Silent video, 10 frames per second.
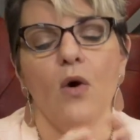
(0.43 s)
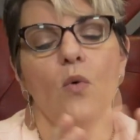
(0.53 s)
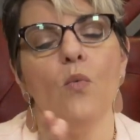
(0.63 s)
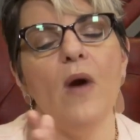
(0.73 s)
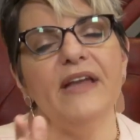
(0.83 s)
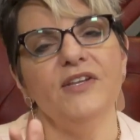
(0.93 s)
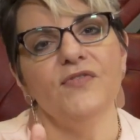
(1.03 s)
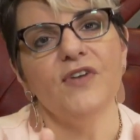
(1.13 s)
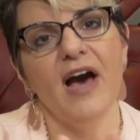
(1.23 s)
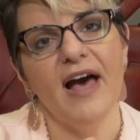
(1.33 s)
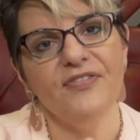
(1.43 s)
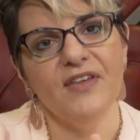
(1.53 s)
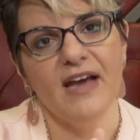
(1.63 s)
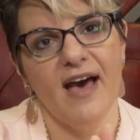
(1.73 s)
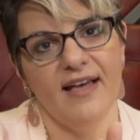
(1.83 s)
When you've got
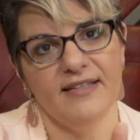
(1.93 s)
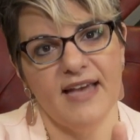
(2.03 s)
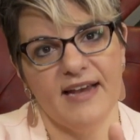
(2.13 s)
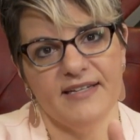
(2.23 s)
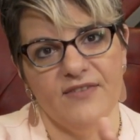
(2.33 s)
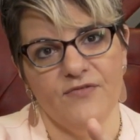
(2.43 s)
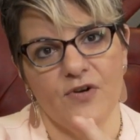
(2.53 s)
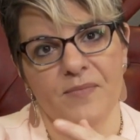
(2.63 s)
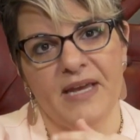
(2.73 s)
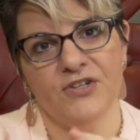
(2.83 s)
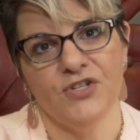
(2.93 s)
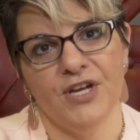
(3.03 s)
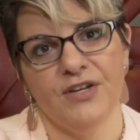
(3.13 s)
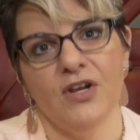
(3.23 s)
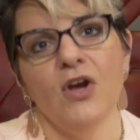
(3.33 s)
the contact
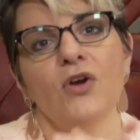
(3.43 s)
information,